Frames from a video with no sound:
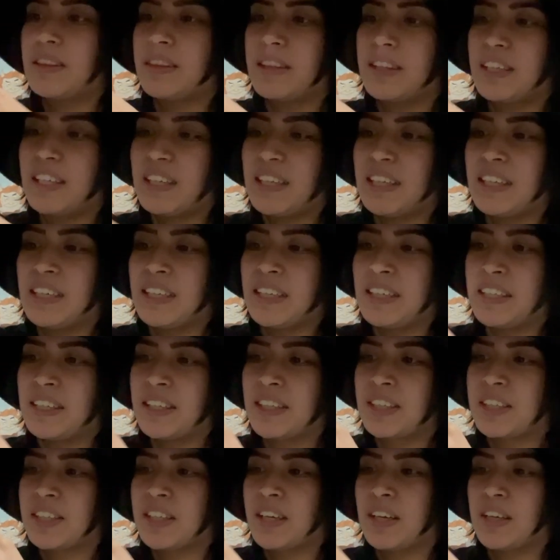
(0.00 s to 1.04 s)

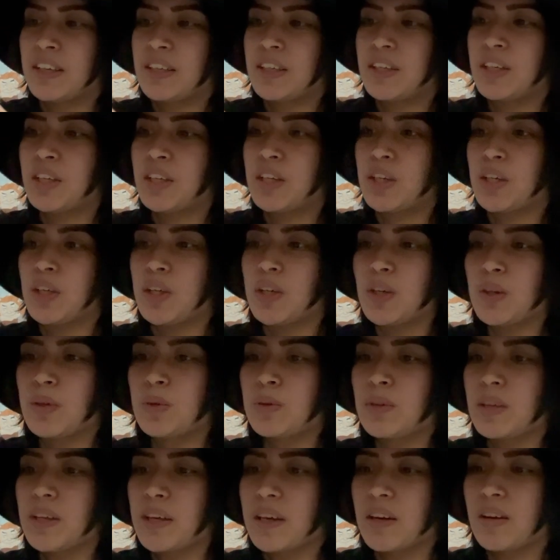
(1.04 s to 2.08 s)
these
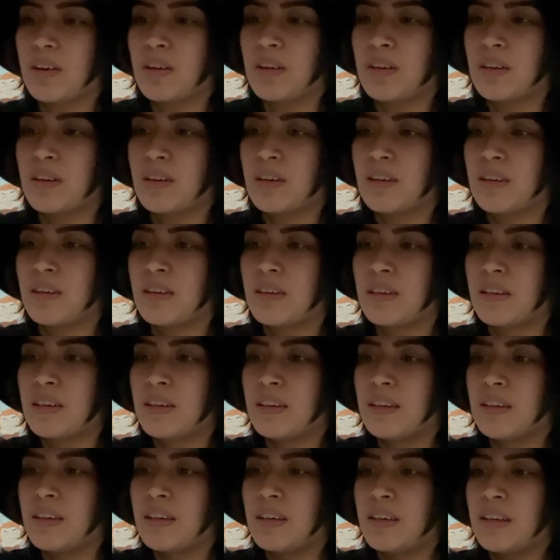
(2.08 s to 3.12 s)
cute little,
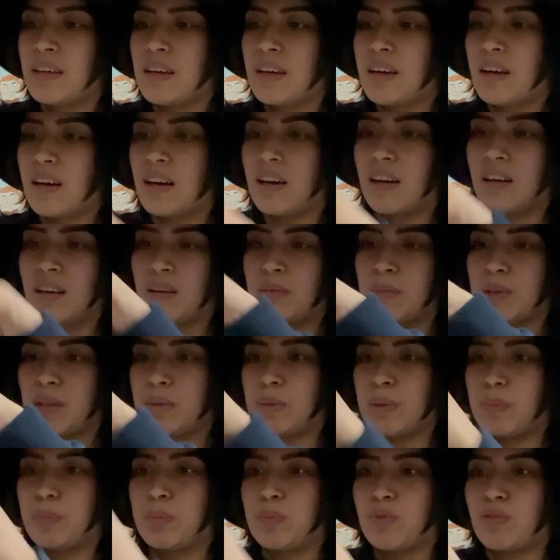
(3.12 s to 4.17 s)
let
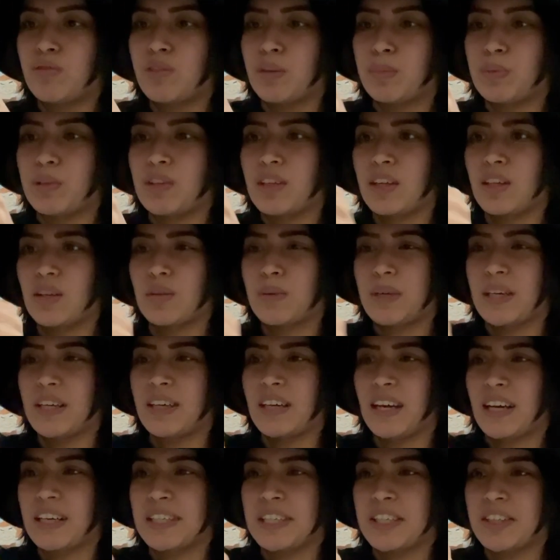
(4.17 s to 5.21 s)
me flip it the other way
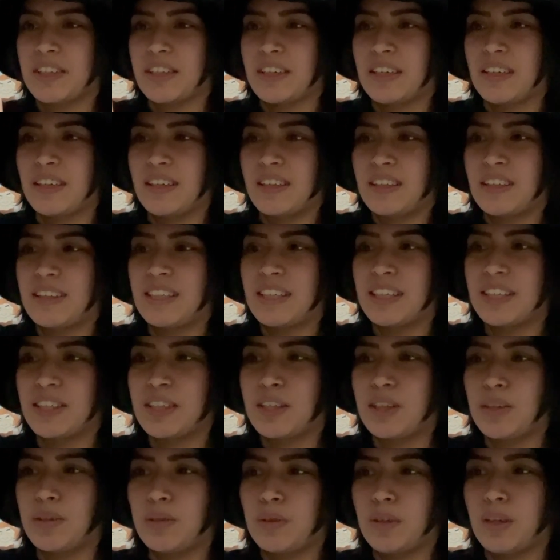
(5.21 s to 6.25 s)
actually, these
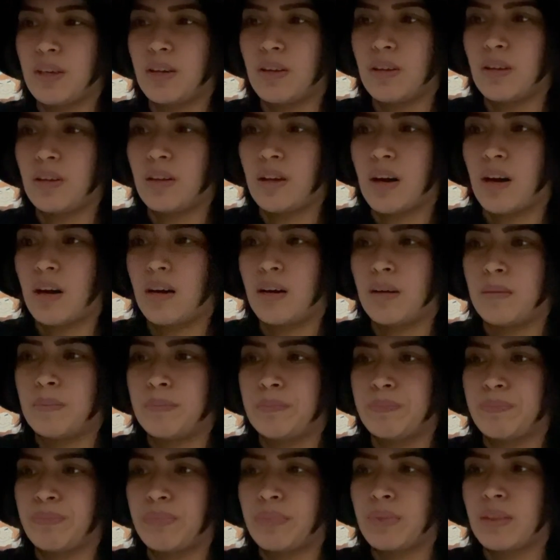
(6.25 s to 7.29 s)
cute little
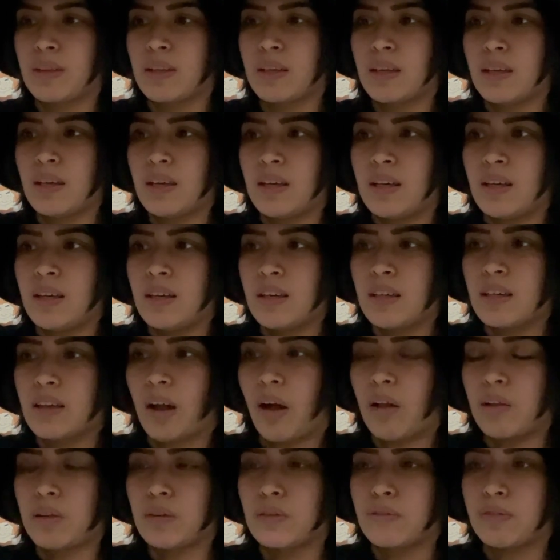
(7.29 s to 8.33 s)

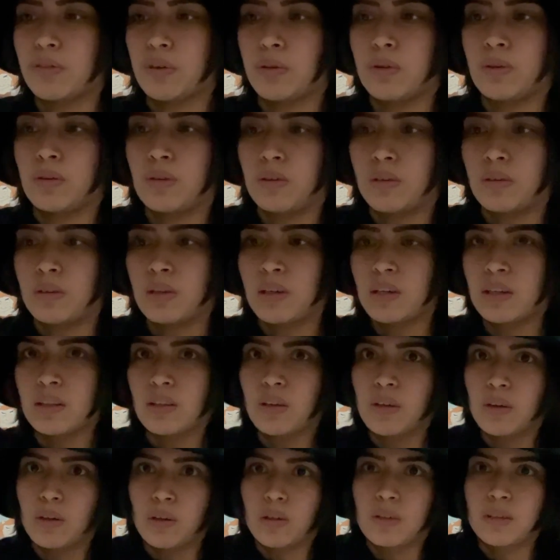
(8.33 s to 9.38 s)
colorful
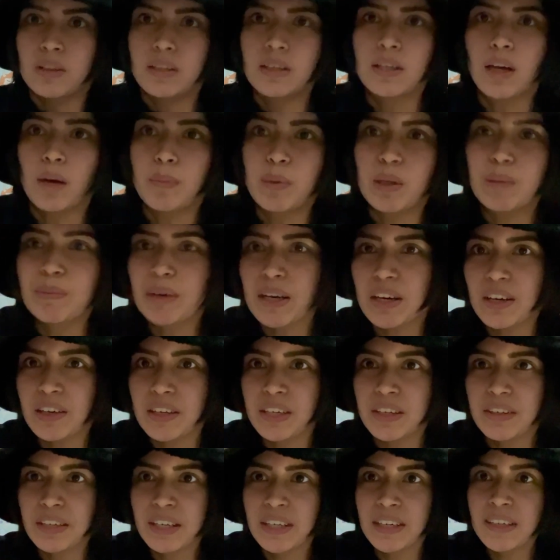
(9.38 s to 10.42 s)
little gummy bear
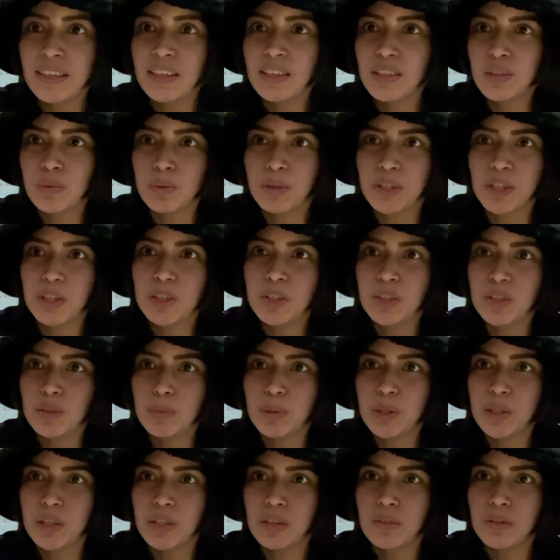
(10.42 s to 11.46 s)
earrings, which are
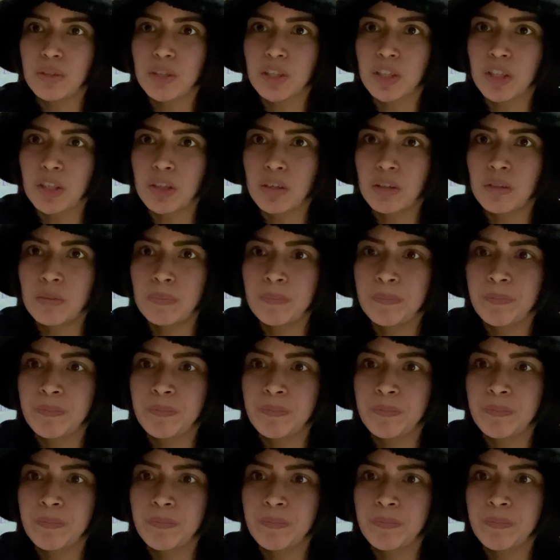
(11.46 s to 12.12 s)
super cute too.